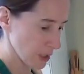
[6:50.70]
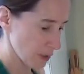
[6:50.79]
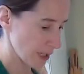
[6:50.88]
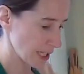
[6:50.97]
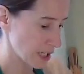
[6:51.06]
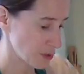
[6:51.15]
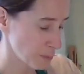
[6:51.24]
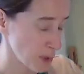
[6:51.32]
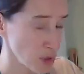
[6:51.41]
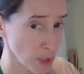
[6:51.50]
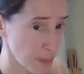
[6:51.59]
Right, I
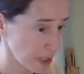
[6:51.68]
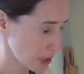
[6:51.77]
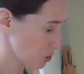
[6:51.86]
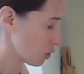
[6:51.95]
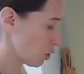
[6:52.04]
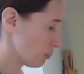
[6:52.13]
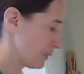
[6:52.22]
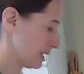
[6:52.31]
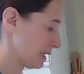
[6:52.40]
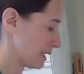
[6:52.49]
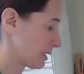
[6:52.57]
suppose I better chop
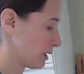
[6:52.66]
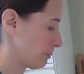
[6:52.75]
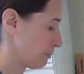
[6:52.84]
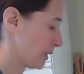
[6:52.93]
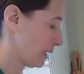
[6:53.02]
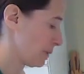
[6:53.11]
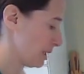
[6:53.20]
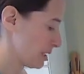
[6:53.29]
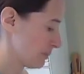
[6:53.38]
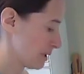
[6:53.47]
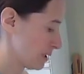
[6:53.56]
my little
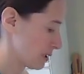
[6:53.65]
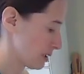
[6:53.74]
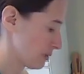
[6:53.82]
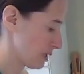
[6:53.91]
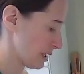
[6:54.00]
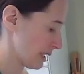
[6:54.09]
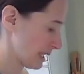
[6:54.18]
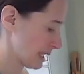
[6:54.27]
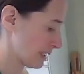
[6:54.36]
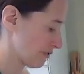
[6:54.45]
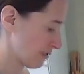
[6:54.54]
baby tomatoes in
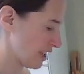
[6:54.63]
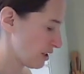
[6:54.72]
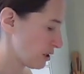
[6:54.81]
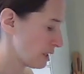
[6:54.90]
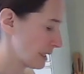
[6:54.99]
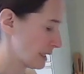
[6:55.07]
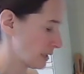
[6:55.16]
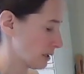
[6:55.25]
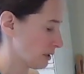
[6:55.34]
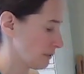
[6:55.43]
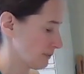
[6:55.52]
half. They are
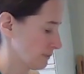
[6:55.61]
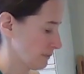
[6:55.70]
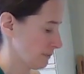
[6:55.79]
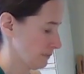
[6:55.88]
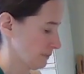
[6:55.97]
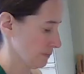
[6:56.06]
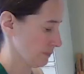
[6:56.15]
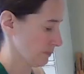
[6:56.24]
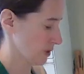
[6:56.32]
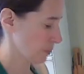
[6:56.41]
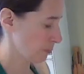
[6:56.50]
little,
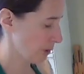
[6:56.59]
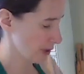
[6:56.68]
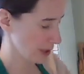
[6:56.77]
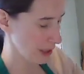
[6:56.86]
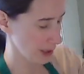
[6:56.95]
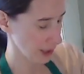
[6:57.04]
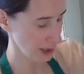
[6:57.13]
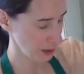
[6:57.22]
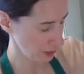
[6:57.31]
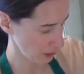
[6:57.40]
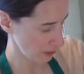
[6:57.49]
but
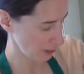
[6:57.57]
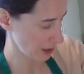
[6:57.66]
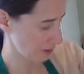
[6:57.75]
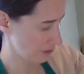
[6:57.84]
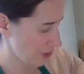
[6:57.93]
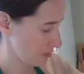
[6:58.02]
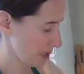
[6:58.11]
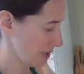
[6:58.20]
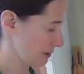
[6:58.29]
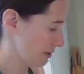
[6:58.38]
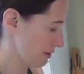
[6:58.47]
I know that they're from my
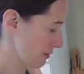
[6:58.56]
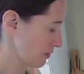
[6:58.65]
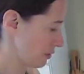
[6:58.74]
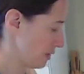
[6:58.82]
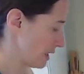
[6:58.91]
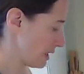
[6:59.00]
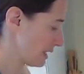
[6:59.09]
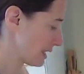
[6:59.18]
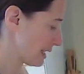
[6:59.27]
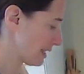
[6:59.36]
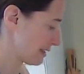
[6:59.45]
garden, so they're going
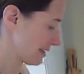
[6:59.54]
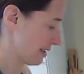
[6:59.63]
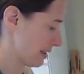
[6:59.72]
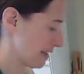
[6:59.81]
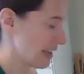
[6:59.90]
to taste